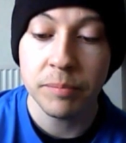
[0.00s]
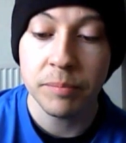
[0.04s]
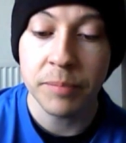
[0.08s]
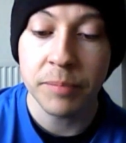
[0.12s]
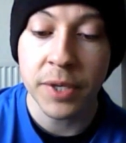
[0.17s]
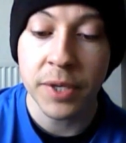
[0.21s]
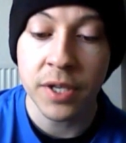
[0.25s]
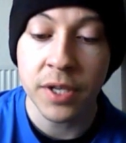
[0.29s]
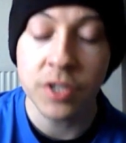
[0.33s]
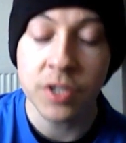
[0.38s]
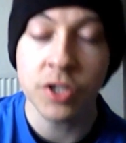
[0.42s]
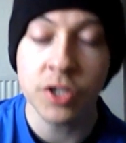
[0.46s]

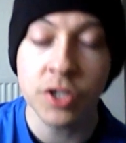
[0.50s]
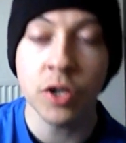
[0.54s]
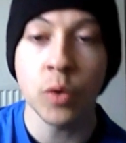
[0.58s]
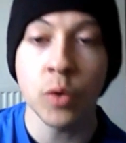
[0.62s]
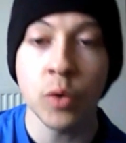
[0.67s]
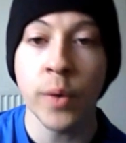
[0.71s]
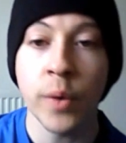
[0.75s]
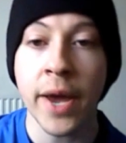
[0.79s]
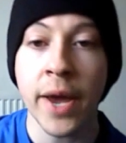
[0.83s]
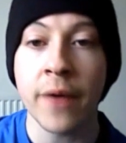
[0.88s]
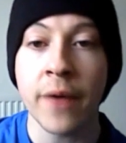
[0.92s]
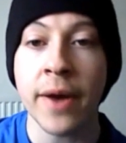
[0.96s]
Because
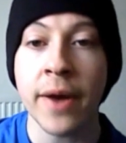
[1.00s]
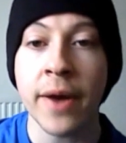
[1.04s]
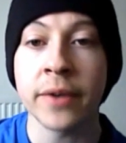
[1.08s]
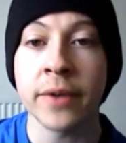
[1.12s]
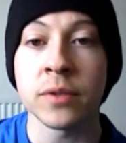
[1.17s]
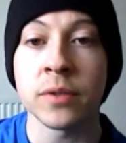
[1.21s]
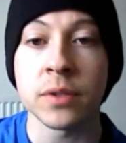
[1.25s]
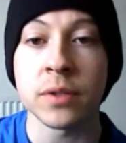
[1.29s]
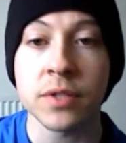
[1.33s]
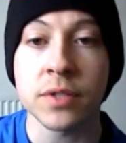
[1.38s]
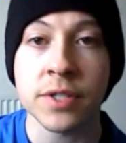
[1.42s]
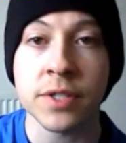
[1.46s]
we are
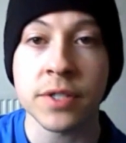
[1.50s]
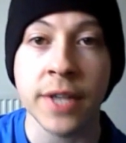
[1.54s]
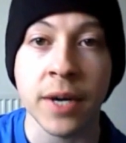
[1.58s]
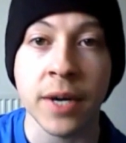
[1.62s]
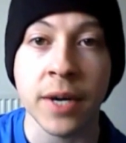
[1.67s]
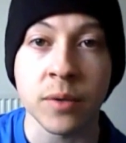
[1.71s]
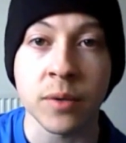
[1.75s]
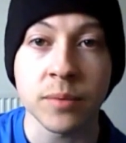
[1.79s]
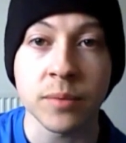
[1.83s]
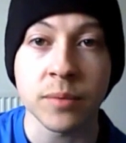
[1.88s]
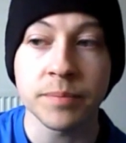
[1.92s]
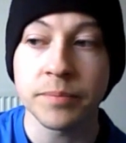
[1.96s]
adults
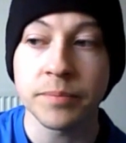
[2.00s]
now.